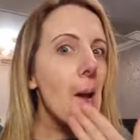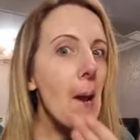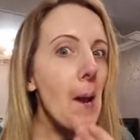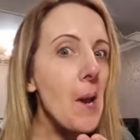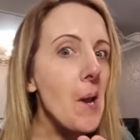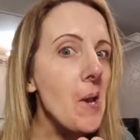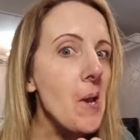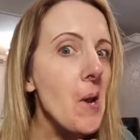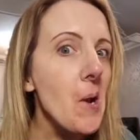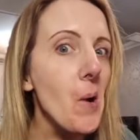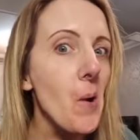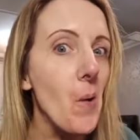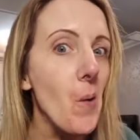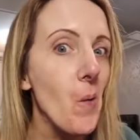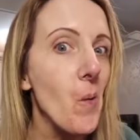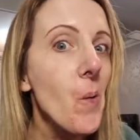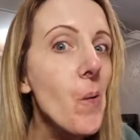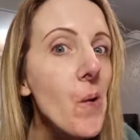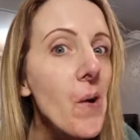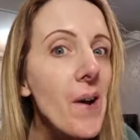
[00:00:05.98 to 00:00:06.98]

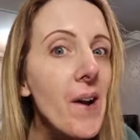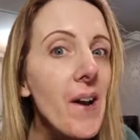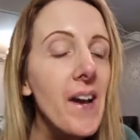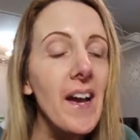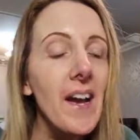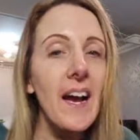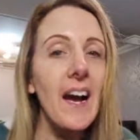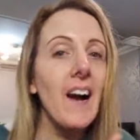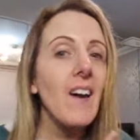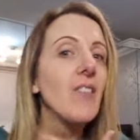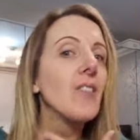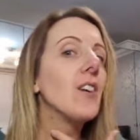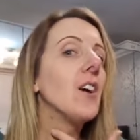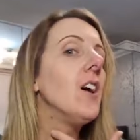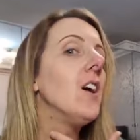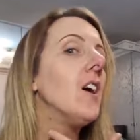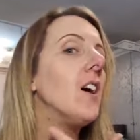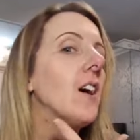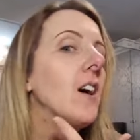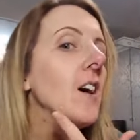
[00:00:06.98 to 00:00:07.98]
Anywho, I've
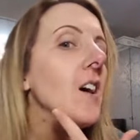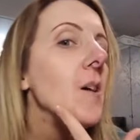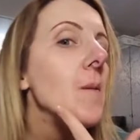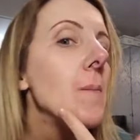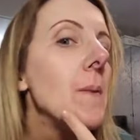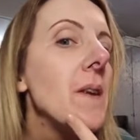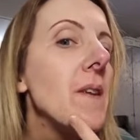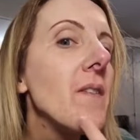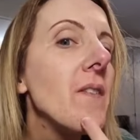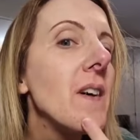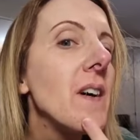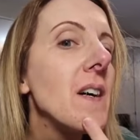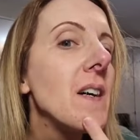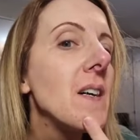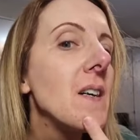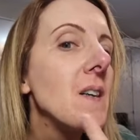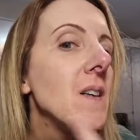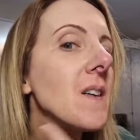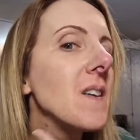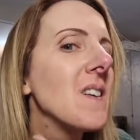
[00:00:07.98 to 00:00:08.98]
got a bit of a.
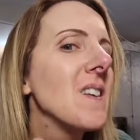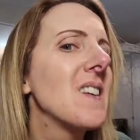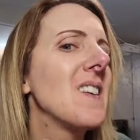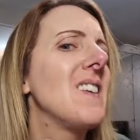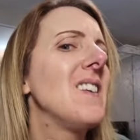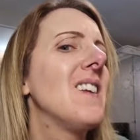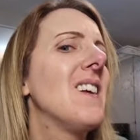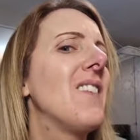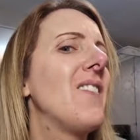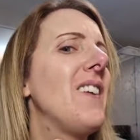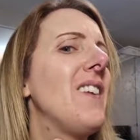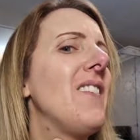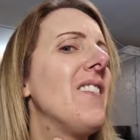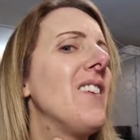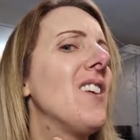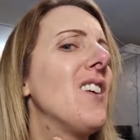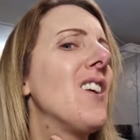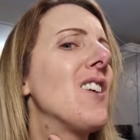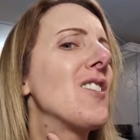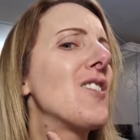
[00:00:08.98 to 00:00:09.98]
I've
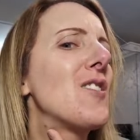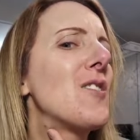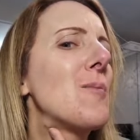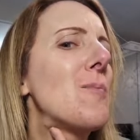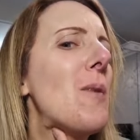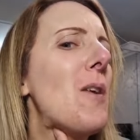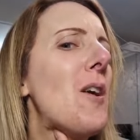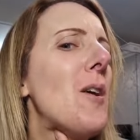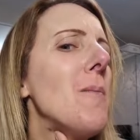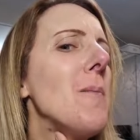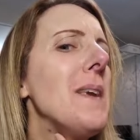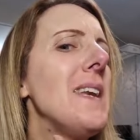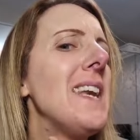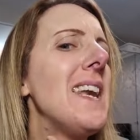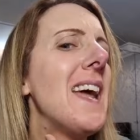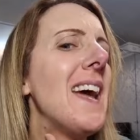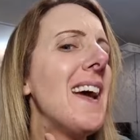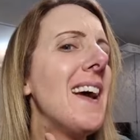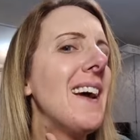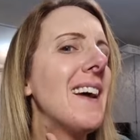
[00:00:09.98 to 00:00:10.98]
even got a spot on my
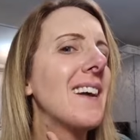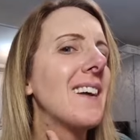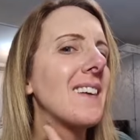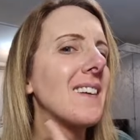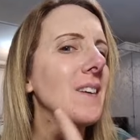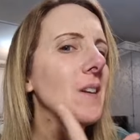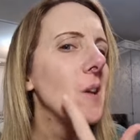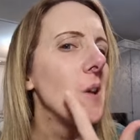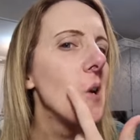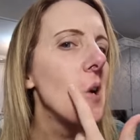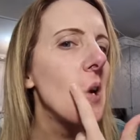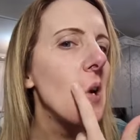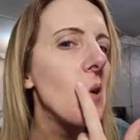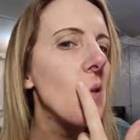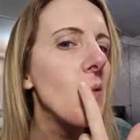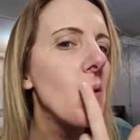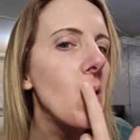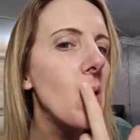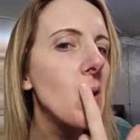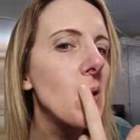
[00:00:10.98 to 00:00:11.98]
neck. Like,
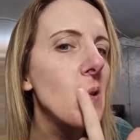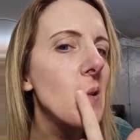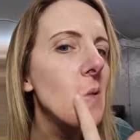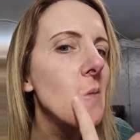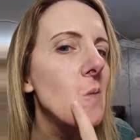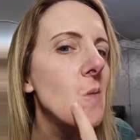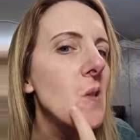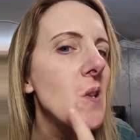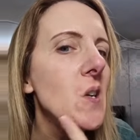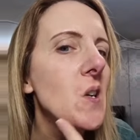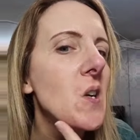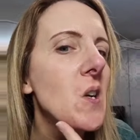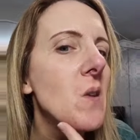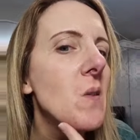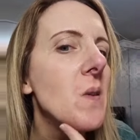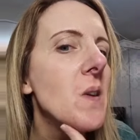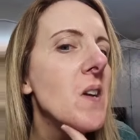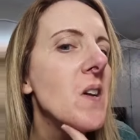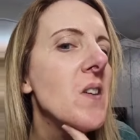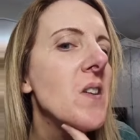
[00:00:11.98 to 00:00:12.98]
I've got something
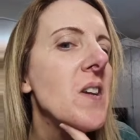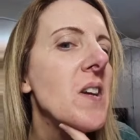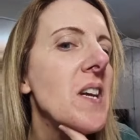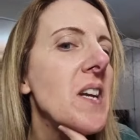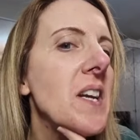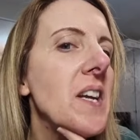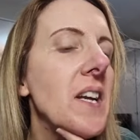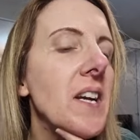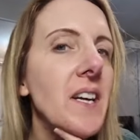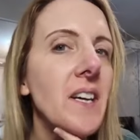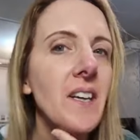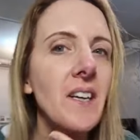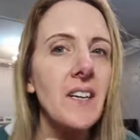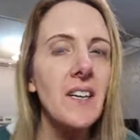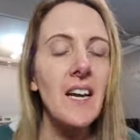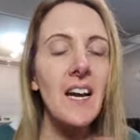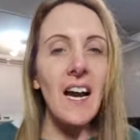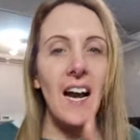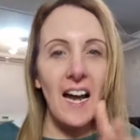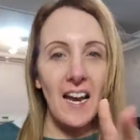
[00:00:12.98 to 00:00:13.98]
going on here.
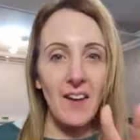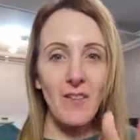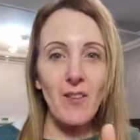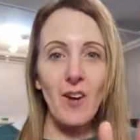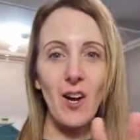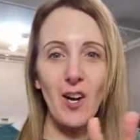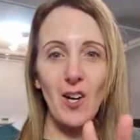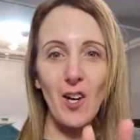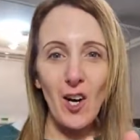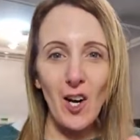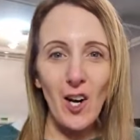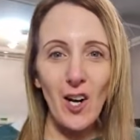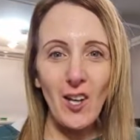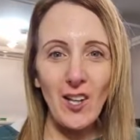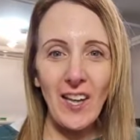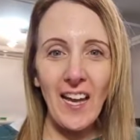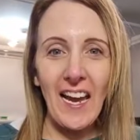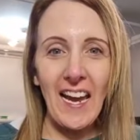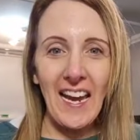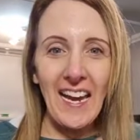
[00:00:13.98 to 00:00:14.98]
And I've got a
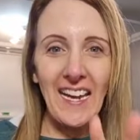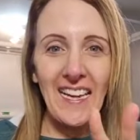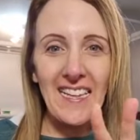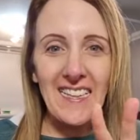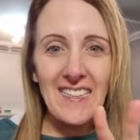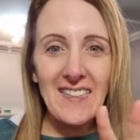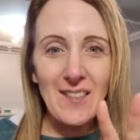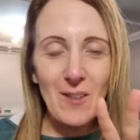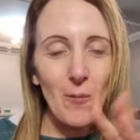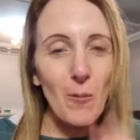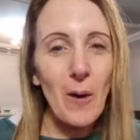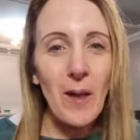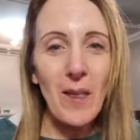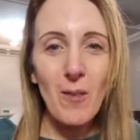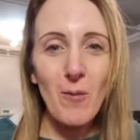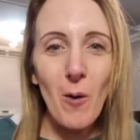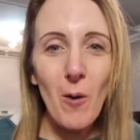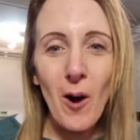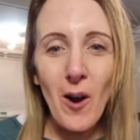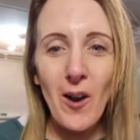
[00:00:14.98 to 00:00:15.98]
call at 8
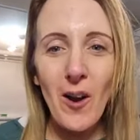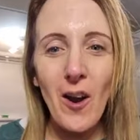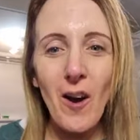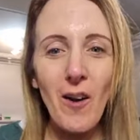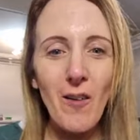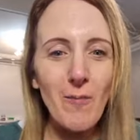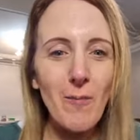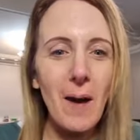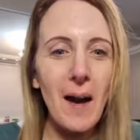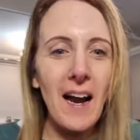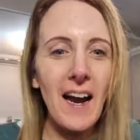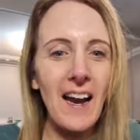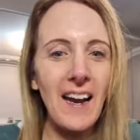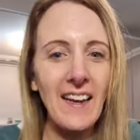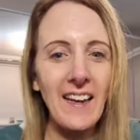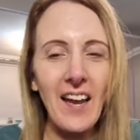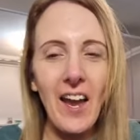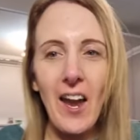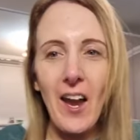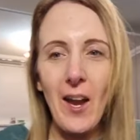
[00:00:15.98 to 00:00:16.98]
with one of
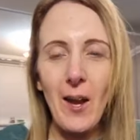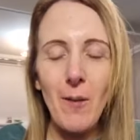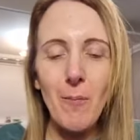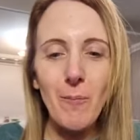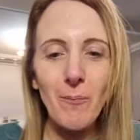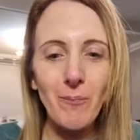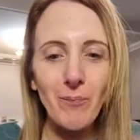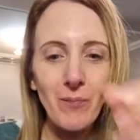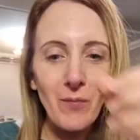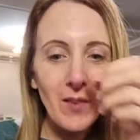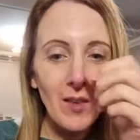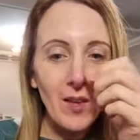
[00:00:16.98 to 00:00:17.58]
my